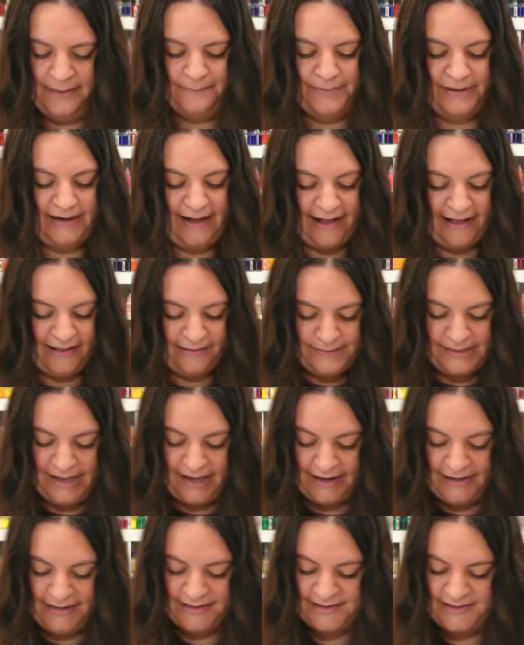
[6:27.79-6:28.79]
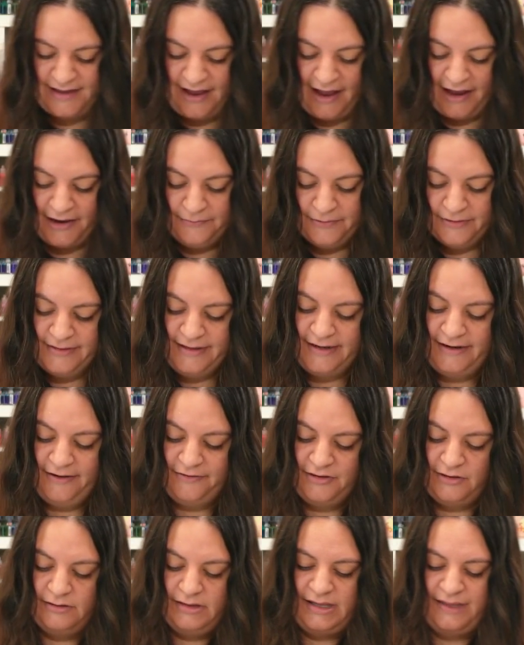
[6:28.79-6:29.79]
But I'll be honest, I really
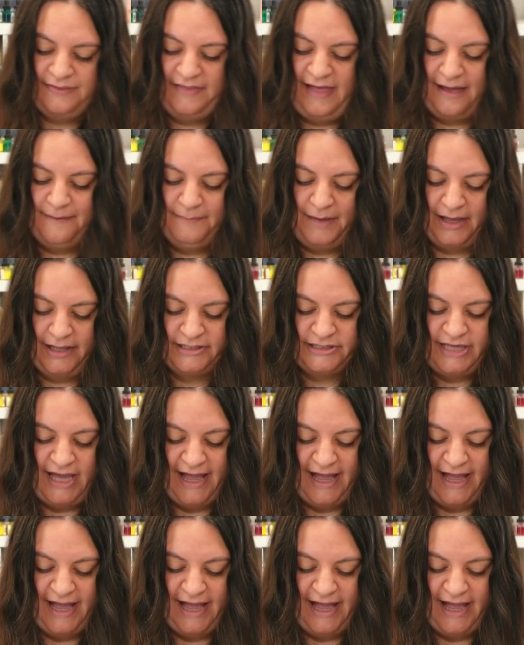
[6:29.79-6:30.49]
don't use it that much.